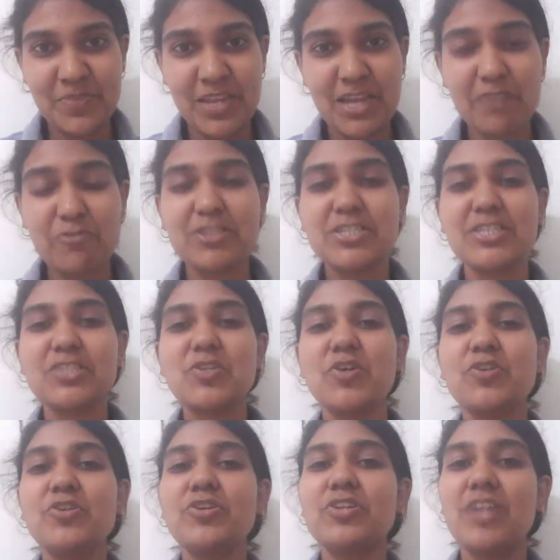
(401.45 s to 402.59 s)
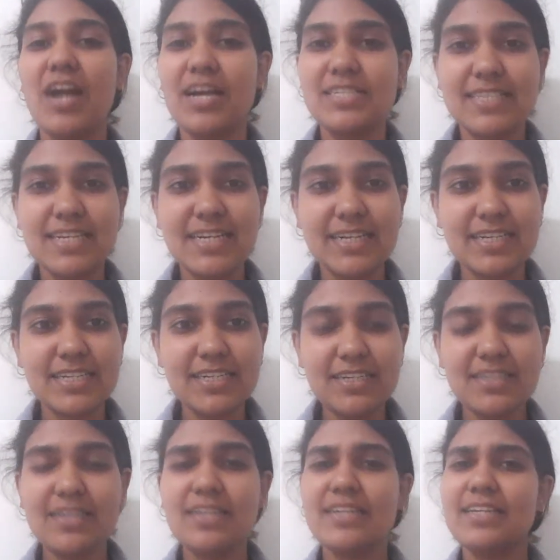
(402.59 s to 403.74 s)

If we're just going to translate it,